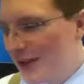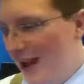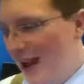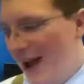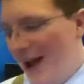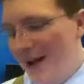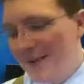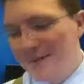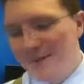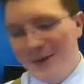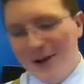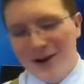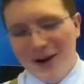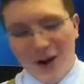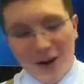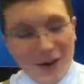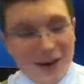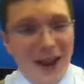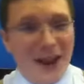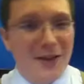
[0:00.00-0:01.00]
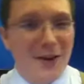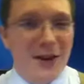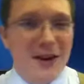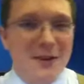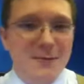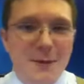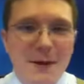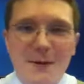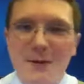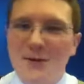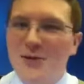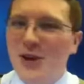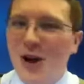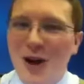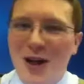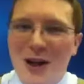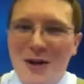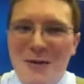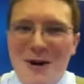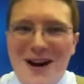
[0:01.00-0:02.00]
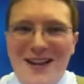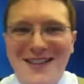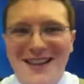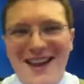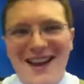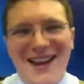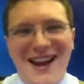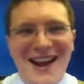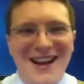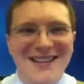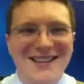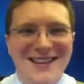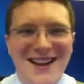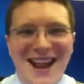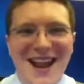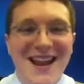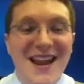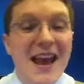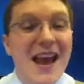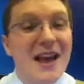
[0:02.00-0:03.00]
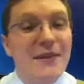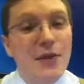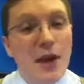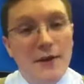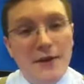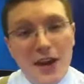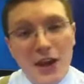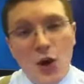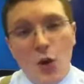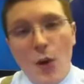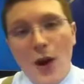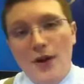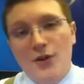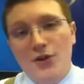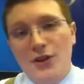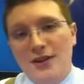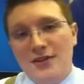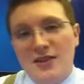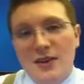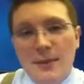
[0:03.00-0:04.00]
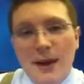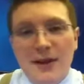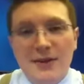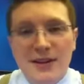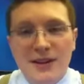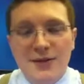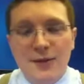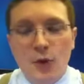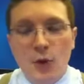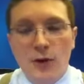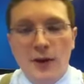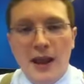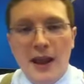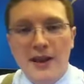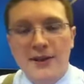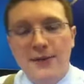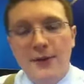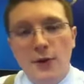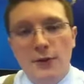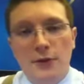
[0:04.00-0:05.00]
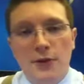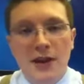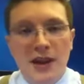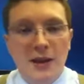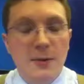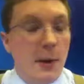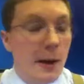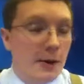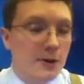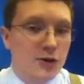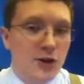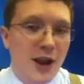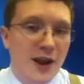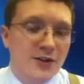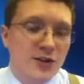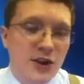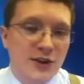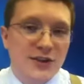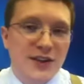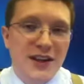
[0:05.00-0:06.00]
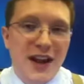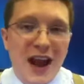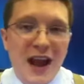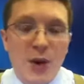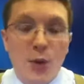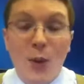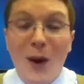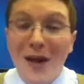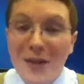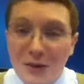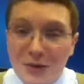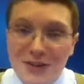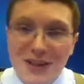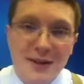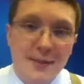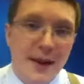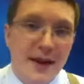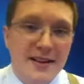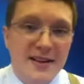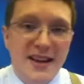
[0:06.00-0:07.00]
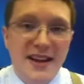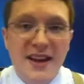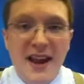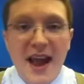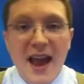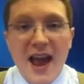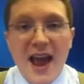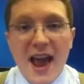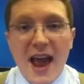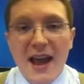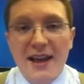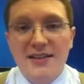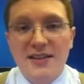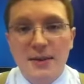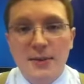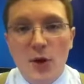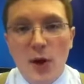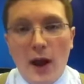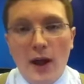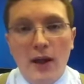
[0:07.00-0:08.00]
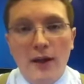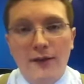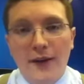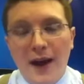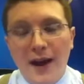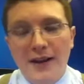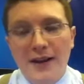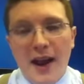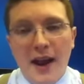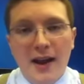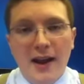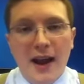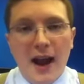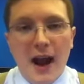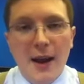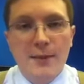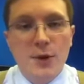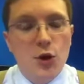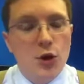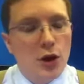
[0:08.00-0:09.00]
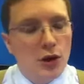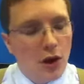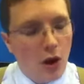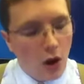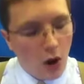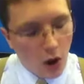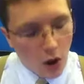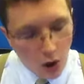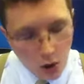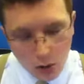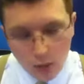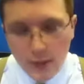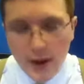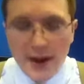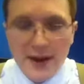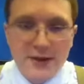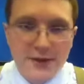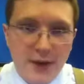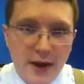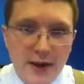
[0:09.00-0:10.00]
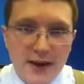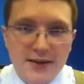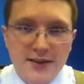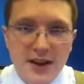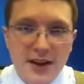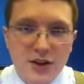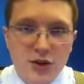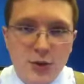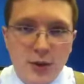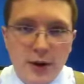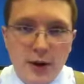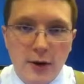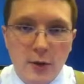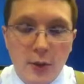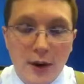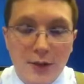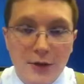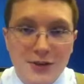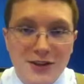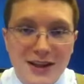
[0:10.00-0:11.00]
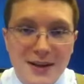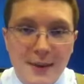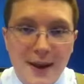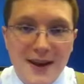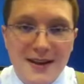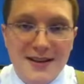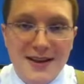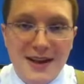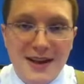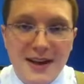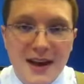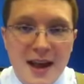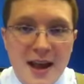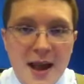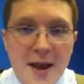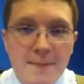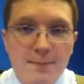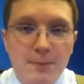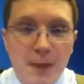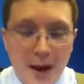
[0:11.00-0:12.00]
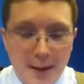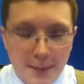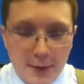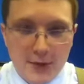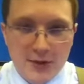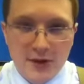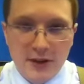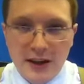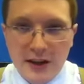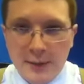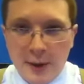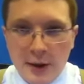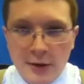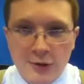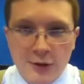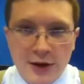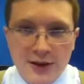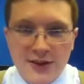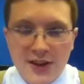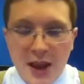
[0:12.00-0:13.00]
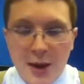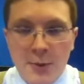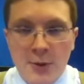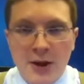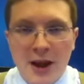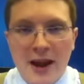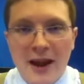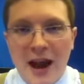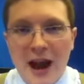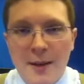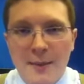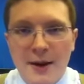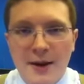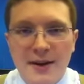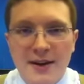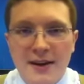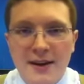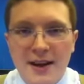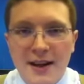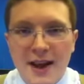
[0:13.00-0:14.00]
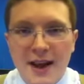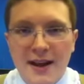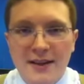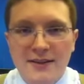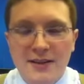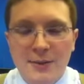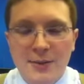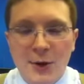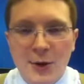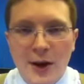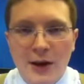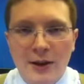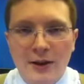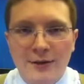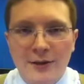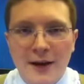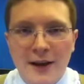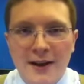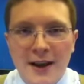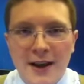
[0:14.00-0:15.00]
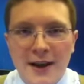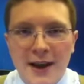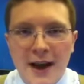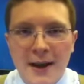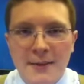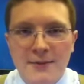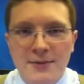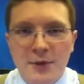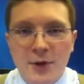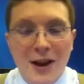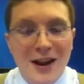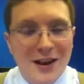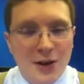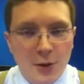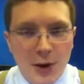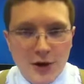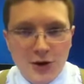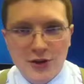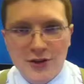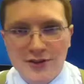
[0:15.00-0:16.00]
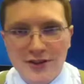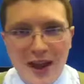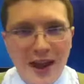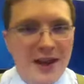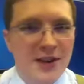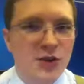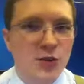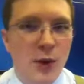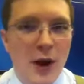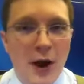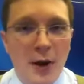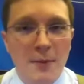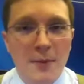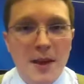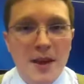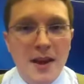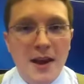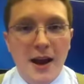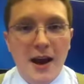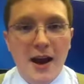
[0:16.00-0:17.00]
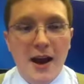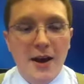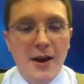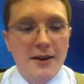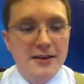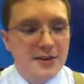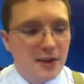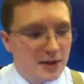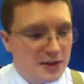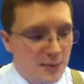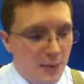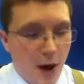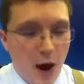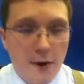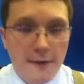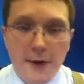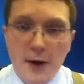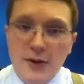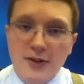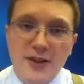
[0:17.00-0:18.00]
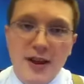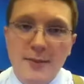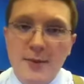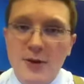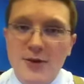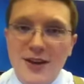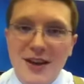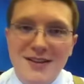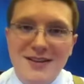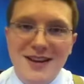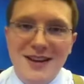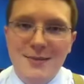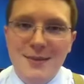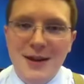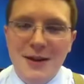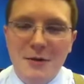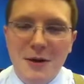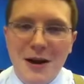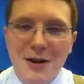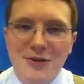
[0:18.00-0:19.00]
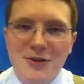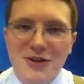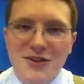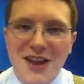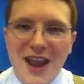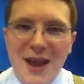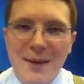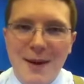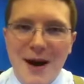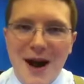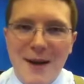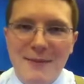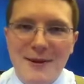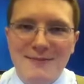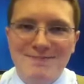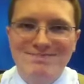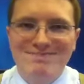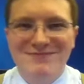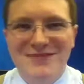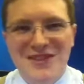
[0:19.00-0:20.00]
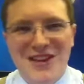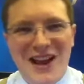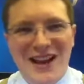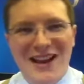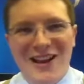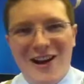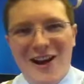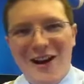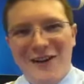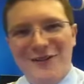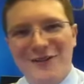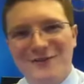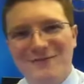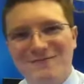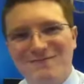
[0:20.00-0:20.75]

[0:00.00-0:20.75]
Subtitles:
But altogether, that's pretty much all I wanted to hit on today. If you have any questions about this forecast, feel free to email Chad, Jesse, and I at weatherteam18@WLFI.com. You can always find us on Twitter at weatherteam18. My personal email address, Cameron.Hotman@WLFI.com for any questions as well. Until tomorrow, folks, I'm News 18 meteorologist Cam Hotman, signing off.